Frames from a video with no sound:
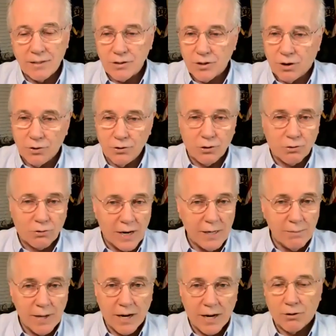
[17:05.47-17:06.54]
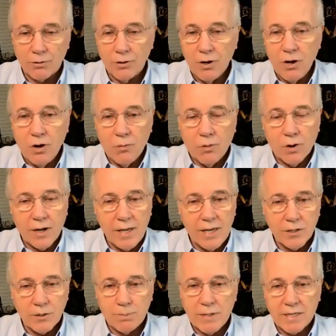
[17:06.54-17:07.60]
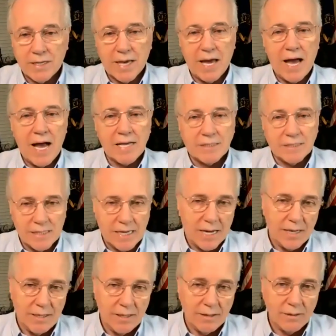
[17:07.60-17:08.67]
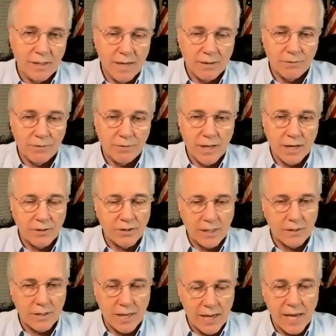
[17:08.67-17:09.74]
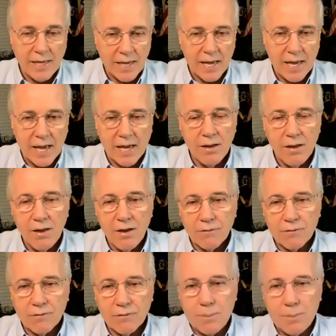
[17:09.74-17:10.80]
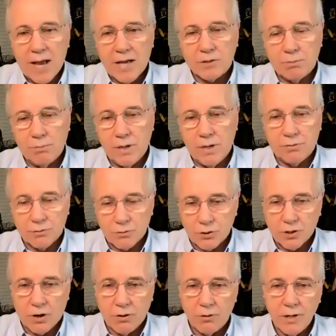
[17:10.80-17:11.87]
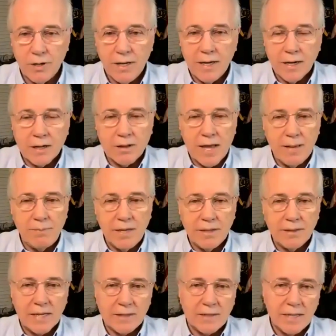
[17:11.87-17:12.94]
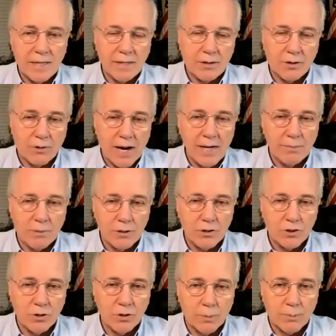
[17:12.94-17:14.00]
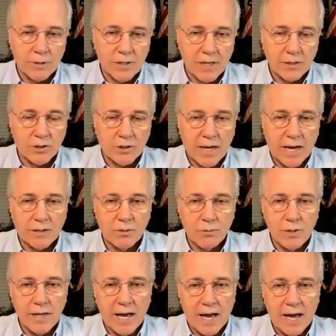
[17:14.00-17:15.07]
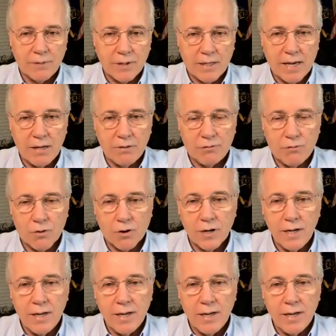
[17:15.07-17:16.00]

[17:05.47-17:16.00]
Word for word: It's called the Kratom Herald, where he has been castigating the FDA, the AKA, for the past month or so, claiming that the Kratom Consumer Protection Act that we advocate for